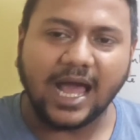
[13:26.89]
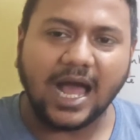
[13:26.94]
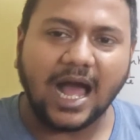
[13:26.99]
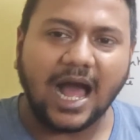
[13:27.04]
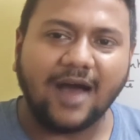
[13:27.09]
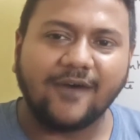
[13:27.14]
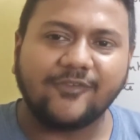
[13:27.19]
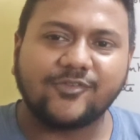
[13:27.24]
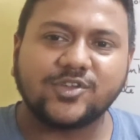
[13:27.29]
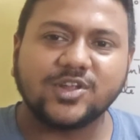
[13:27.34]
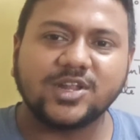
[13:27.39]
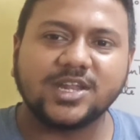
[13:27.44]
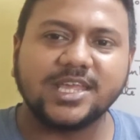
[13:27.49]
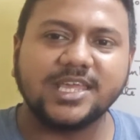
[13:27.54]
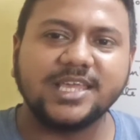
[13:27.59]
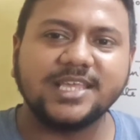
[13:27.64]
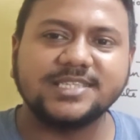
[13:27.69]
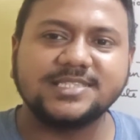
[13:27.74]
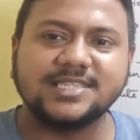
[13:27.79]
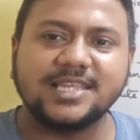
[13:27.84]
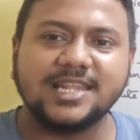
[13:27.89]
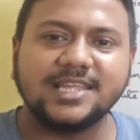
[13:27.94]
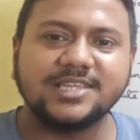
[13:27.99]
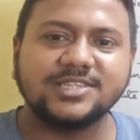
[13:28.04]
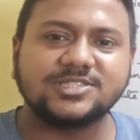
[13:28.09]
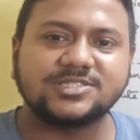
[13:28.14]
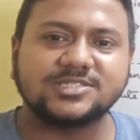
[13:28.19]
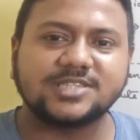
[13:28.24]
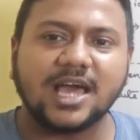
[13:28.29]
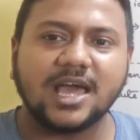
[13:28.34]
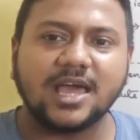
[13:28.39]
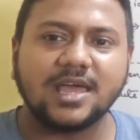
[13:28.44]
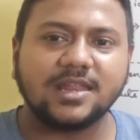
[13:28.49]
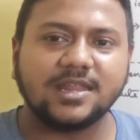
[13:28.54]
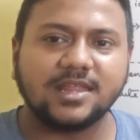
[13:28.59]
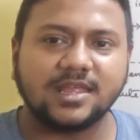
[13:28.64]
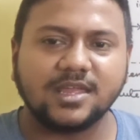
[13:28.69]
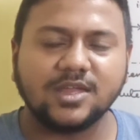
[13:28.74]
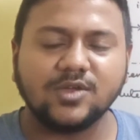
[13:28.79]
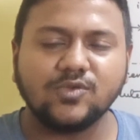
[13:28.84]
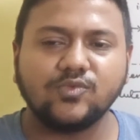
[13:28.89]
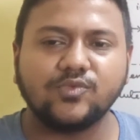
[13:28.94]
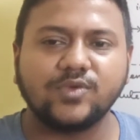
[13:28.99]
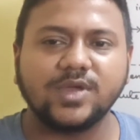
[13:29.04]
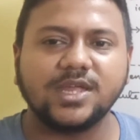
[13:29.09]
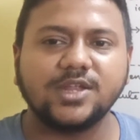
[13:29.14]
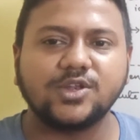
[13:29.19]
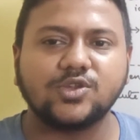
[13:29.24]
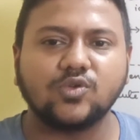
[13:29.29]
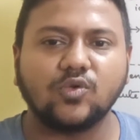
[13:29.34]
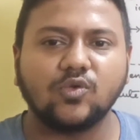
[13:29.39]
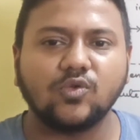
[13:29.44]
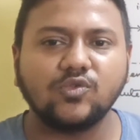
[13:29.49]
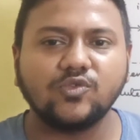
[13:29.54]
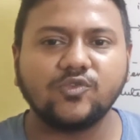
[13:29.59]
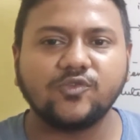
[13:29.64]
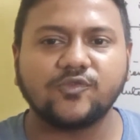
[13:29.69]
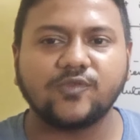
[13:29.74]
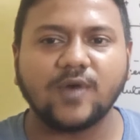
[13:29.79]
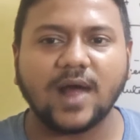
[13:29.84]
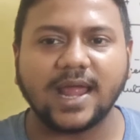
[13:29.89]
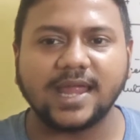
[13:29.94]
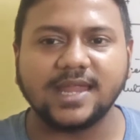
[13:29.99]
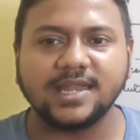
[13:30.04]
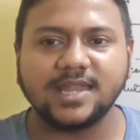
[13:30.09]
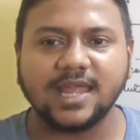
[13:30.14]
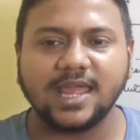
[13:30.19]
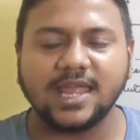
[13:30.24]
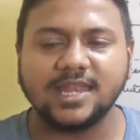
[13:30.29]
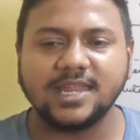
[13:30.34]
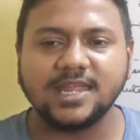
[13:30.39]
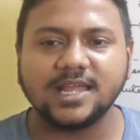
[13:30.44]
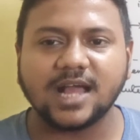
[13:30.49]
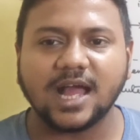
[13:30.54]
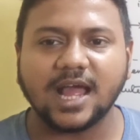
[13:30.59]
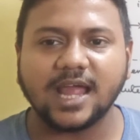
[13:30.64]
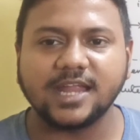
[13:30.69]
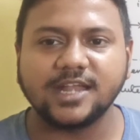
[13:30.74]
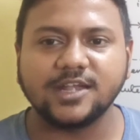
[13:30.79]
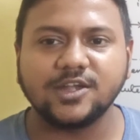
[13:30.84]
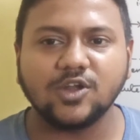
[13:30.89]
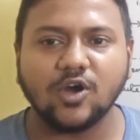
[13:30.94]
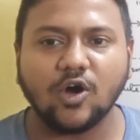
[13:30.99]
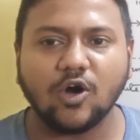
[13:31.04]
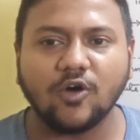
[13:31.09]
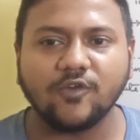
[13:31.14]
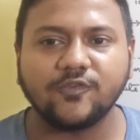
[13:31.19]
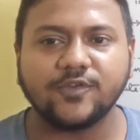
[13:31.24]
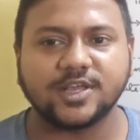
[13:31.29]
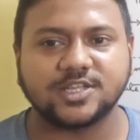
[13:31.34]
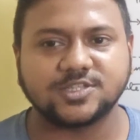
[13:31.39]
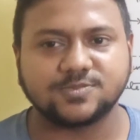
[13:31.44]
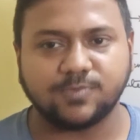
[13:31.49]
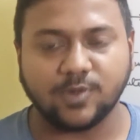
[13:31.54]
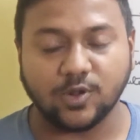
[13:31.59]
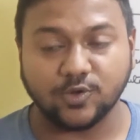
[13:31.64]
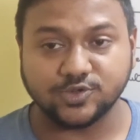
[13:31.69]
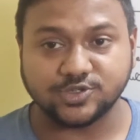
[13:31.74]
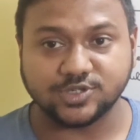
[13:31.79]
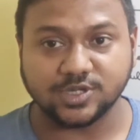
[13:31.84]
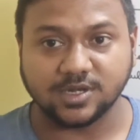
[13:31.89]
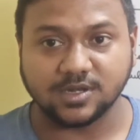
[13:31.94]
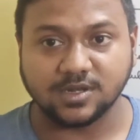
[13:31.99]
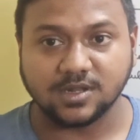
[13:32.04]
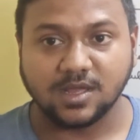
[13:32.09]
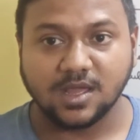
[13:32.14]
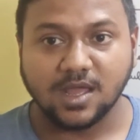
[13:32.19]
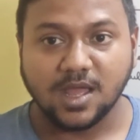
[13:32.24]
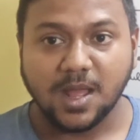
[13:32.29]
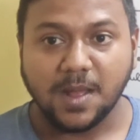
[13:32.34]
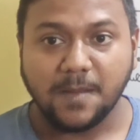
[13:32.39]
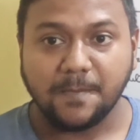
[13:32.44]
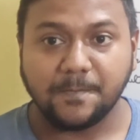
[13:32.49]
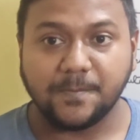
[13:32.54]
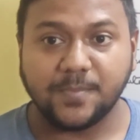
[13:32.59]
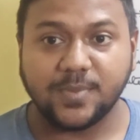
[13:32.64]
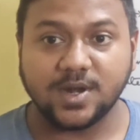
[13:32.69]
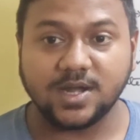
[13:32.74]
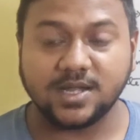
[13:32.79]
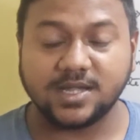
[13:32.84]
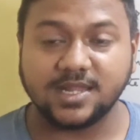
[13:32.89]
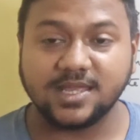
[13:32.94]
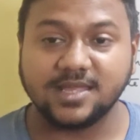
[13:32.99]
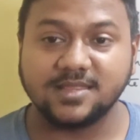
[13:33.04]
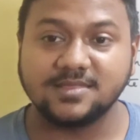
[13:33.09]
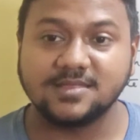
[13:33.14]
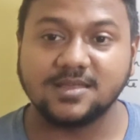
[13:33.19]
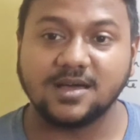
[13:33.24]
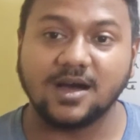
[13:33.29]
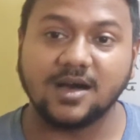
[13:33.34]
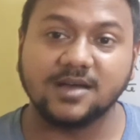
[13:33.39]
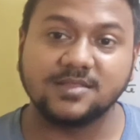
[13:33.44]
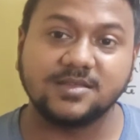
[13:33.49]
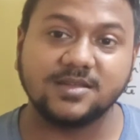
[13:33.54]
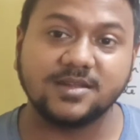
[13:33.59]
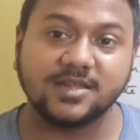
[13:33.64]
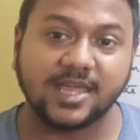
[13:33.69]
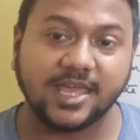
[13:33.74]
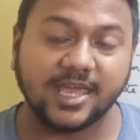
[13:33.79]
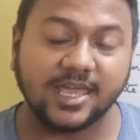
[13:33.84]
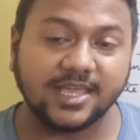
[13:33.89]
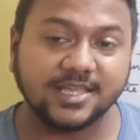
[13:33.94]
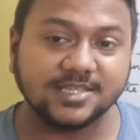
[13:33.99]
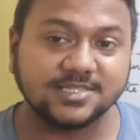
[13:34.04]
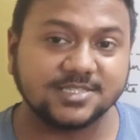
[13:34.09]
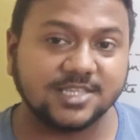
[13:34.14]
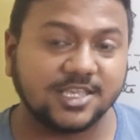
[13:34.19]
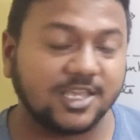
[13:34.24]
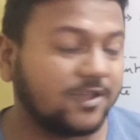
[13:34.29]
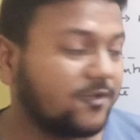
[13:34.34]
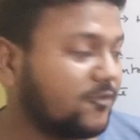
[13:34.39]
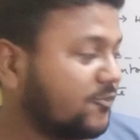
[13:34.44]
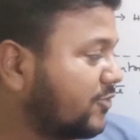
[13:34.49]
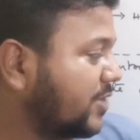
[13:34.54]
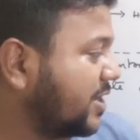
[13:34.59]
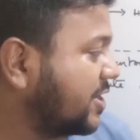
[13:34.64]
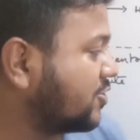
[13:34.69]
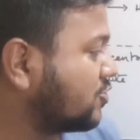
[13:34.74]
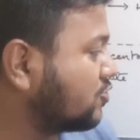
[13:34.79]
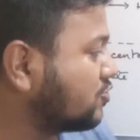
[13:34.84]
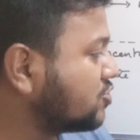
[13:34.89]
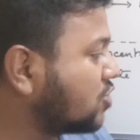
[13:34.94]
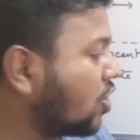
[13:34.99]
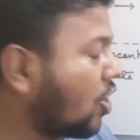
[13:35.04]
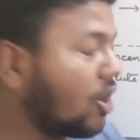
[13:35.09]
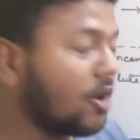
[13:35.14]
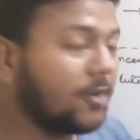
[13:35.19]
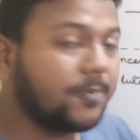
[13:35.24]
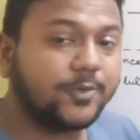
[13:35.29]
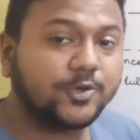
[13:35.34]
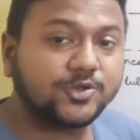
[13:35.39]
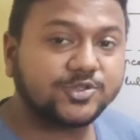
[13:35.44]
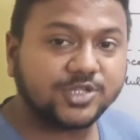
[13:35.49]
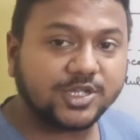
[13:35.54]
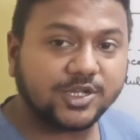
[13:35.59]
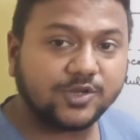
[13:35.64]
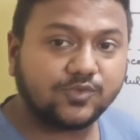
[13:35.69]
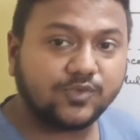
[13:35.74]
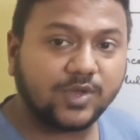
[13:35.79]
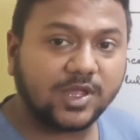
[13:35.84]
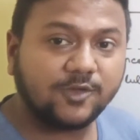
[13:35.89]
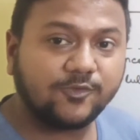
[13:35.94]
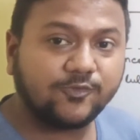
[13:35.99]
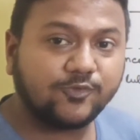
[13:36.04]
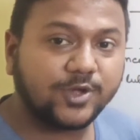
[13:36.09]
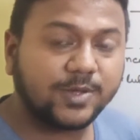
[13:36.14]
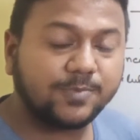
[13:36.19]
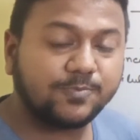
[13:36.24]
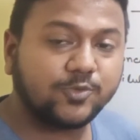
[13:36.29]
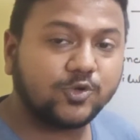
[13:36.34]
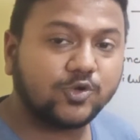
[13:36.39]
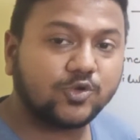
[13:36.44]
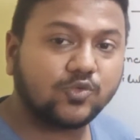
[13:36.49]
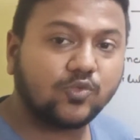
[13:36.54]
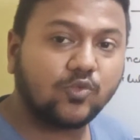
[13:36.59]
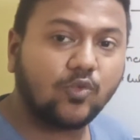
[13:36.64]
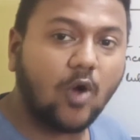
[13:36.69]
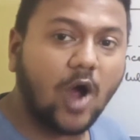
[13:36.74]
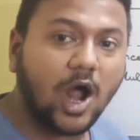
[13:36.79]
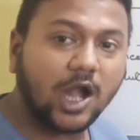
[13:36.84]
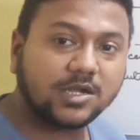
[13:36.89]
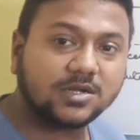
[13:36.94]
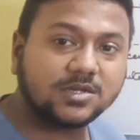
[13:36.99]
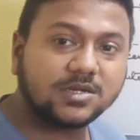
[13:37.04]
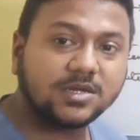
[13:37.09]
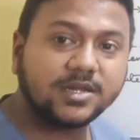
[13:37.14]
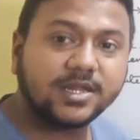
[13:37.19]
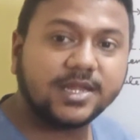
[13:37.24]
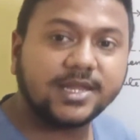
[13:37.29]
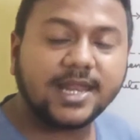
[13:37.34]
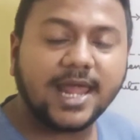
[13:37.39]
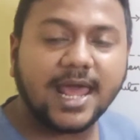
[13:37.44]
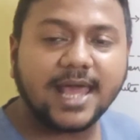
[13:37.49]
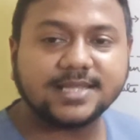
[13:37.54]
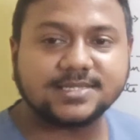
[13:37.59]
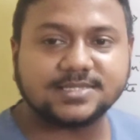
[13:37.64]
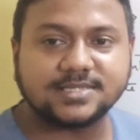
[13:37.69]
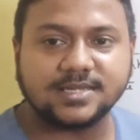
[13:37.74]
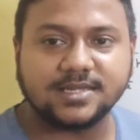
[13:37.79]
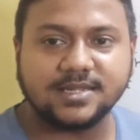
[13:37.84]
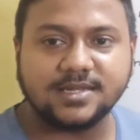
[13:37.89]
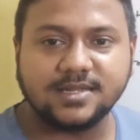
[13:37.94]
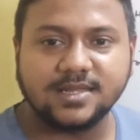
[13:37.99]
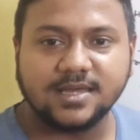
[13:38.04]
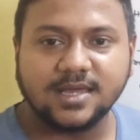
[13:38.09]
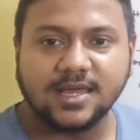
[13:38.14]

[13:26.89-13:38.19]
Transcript: after easily stirring we don't find any kind of explosion. But in the other case, if we do the opposite, if we put water in acid,